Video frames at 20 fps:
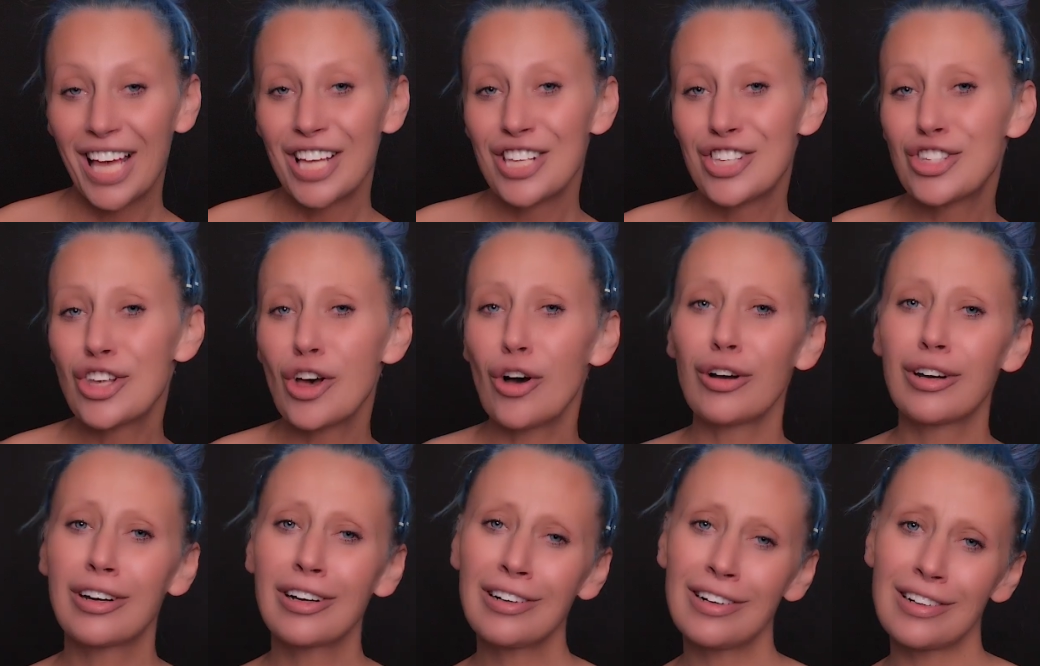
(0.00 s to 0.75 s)

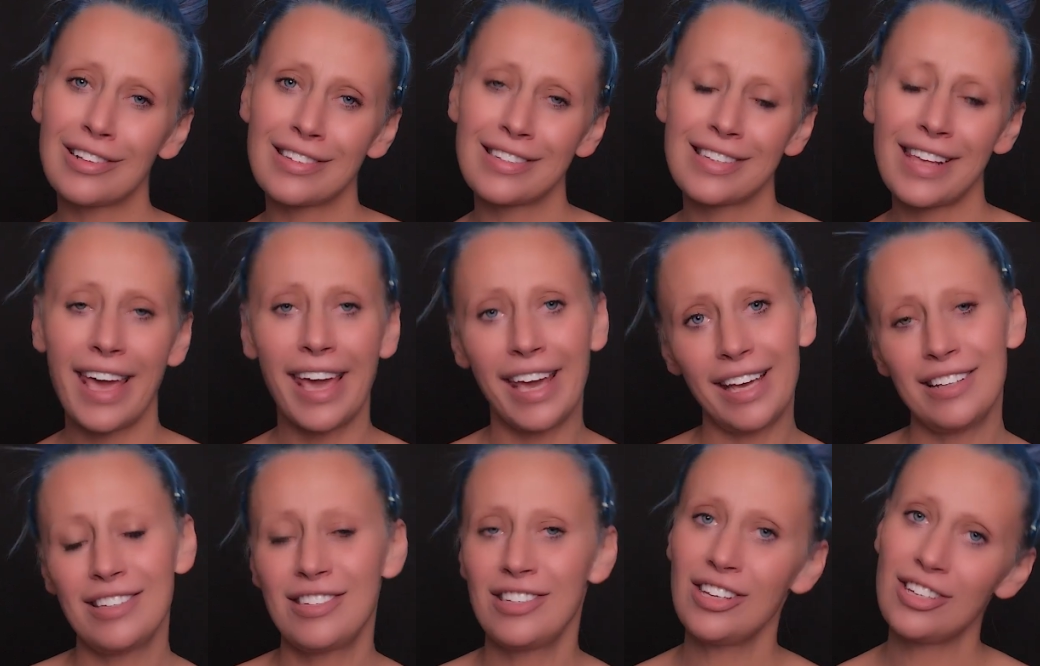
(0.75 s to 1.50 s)
So girls
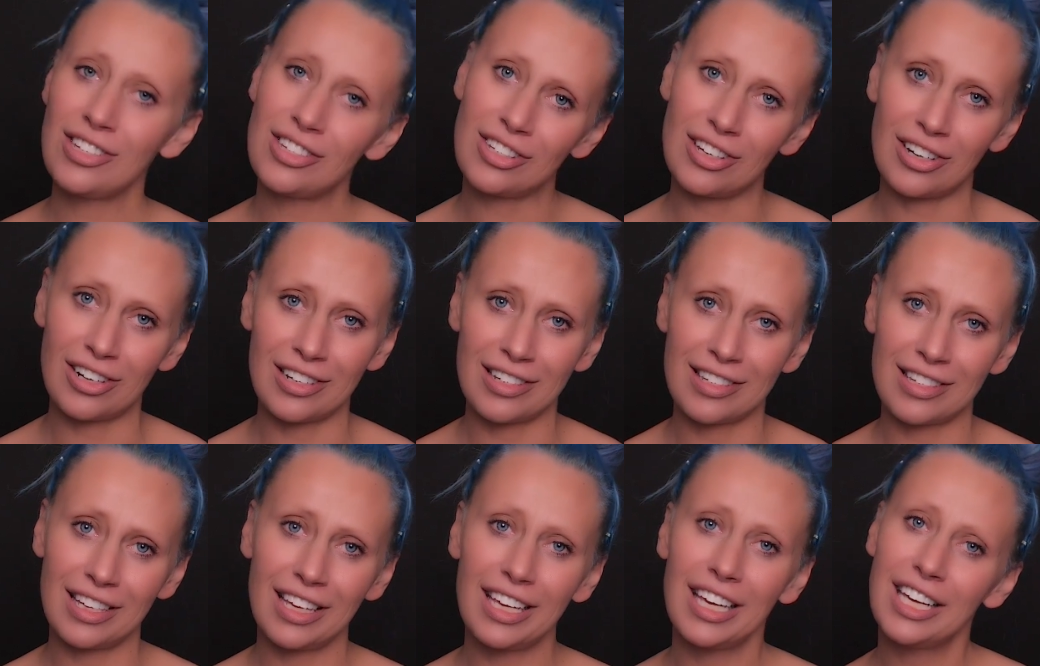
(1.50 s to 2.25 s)
and
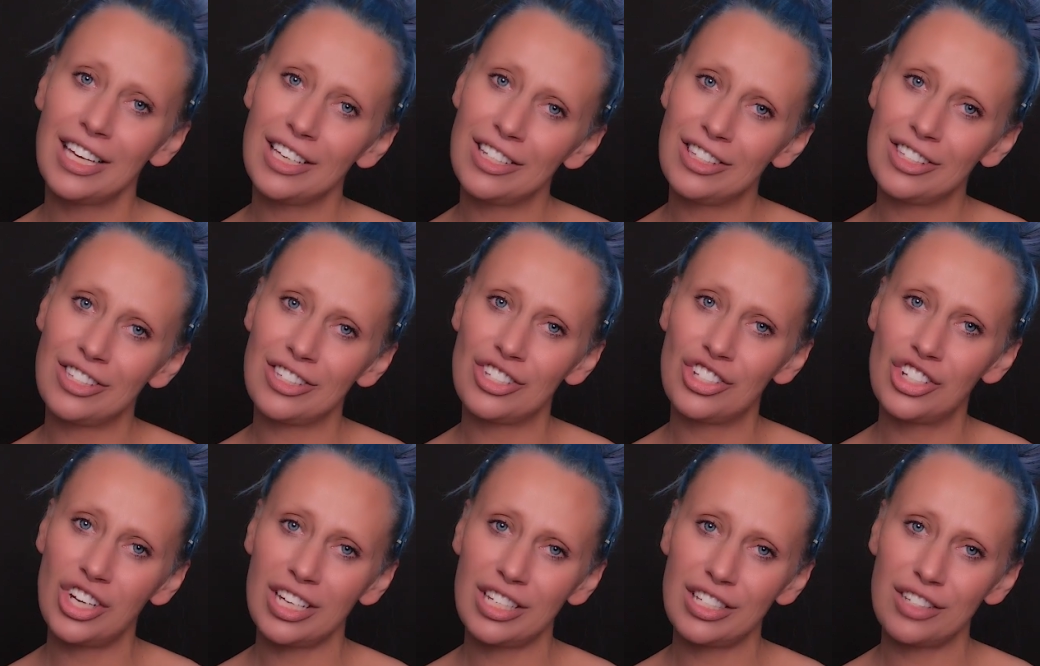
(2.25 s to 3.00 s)
sisters, it's
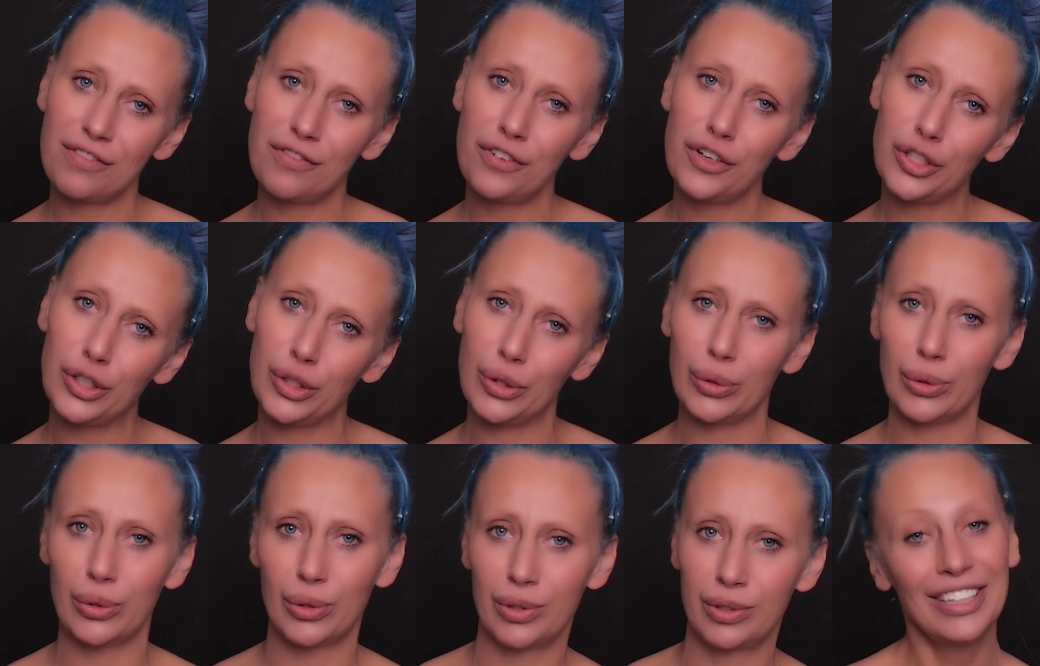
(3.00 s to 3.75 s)
just for
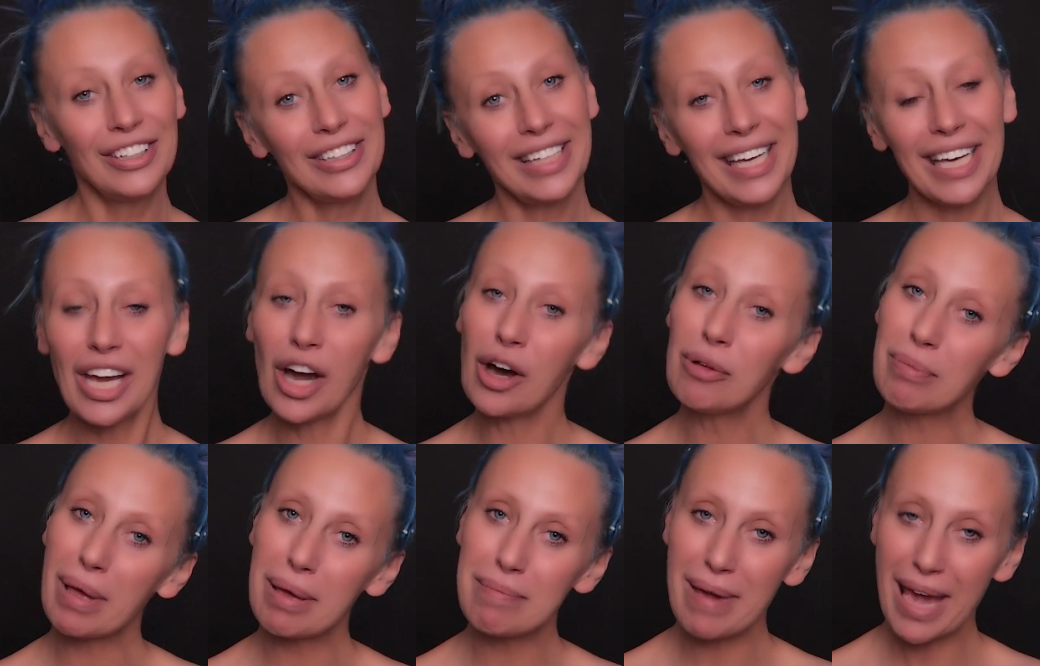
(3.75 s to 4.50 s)
you. Today
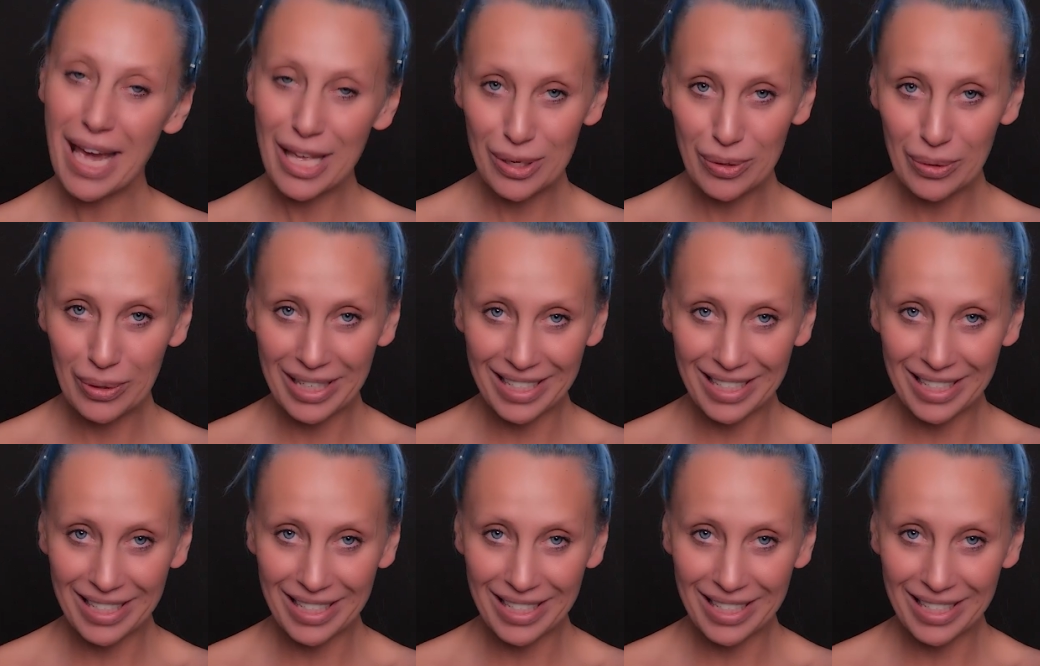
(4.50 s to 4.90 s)
on my menu